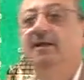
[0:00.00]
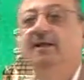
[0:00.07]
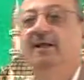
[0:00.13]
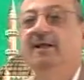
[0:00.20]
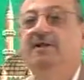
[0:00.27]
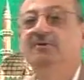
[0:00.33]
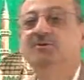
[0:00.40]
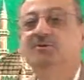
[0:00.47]

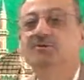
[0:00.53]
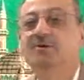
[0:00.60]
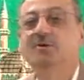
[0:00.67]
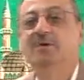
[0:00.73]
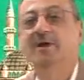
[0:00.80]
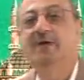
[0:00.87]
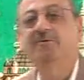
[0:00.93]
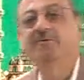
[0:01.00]
and you
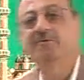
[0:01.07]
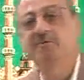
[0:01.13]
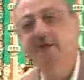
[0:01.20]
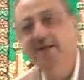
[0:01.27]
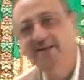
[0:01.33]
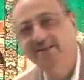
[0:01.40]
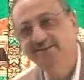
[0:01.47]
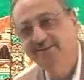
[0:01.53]
don't have to
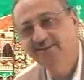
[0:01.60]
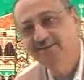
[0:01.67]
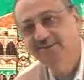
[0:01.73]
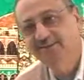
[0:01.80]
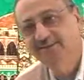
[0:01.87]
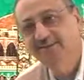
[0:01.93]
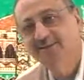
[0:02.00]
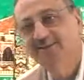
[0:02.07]
write,
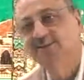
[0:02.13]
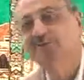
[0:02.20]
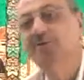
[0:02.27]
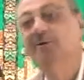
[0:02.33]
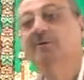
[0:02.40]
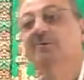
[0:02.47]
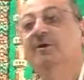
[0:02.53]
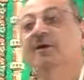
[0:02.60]
you
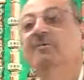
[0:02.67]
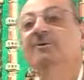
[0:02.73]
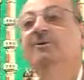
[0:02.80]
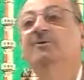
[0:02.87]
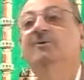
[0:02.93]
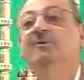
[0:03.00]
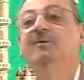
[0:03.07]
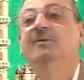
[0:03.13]
will be able
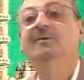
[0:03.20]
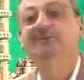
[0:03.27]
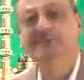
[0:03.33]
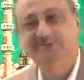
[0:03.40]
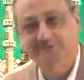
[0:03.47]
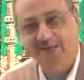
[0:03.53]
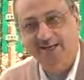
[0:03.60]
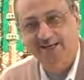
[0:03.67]
to
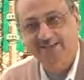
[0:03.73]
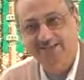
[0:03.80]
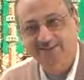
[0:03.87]
say it,